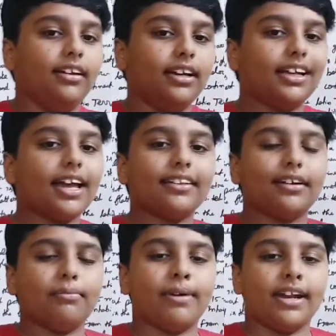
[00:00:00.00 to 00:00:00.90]

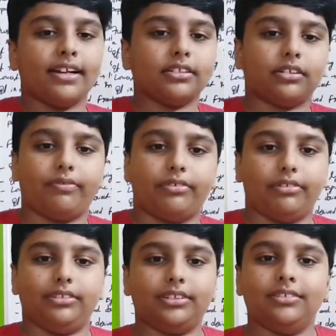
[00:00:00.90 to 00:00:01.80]
gathered berries or
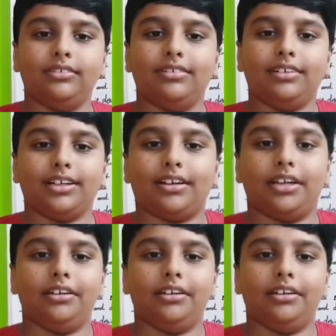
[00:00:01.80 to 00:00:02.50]
fruits. Yeah.